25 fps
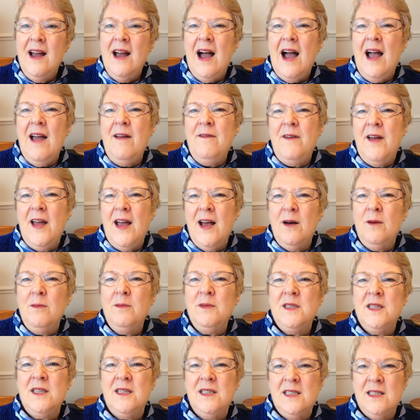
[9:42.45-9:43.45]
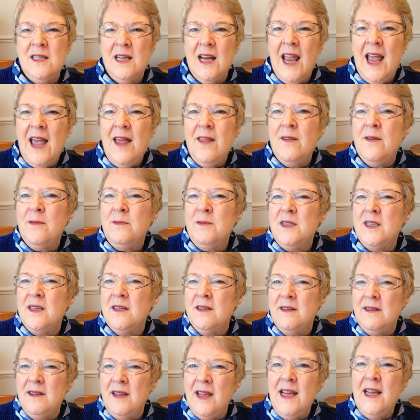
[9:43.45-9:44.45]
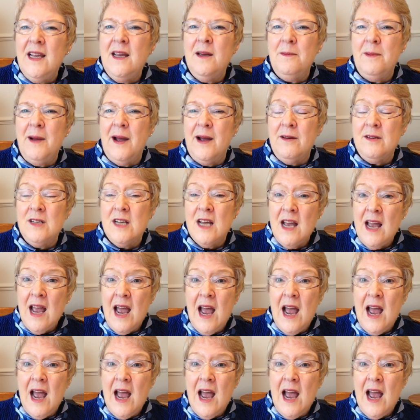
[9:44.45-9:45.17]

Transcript: I've helped to get them to think about